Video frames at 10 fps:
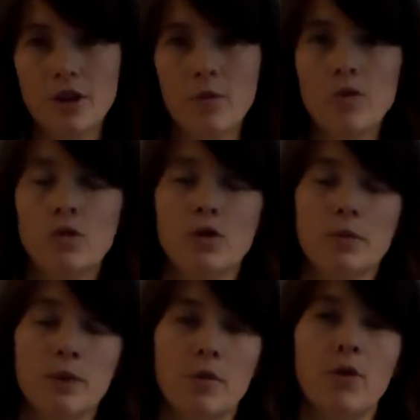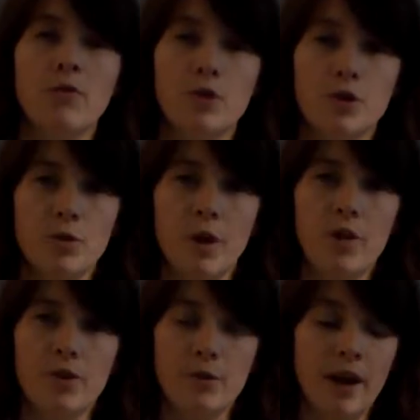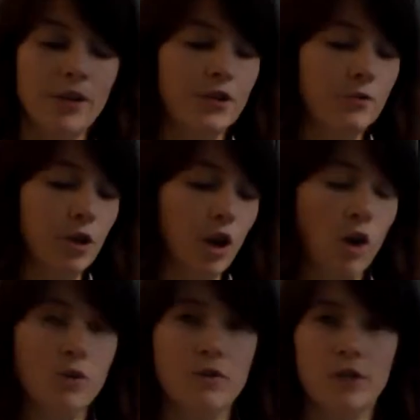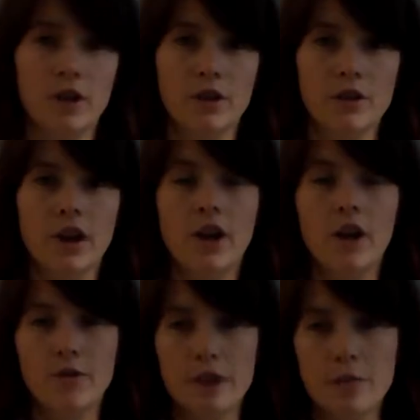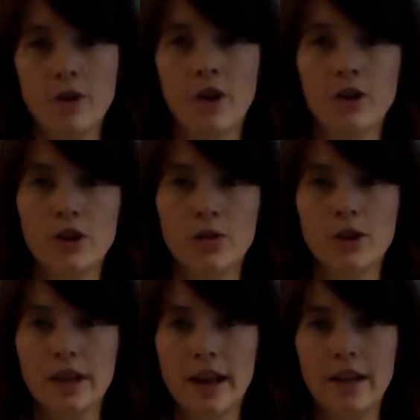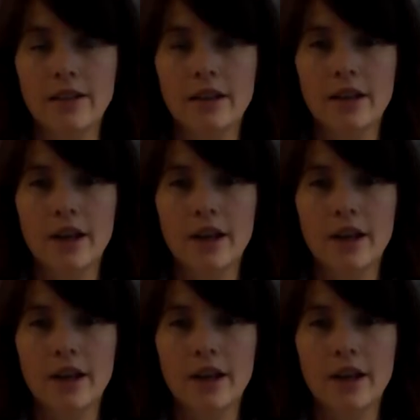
So we'll talk a bit more in future posts about the different cultivars of tea plant that you can get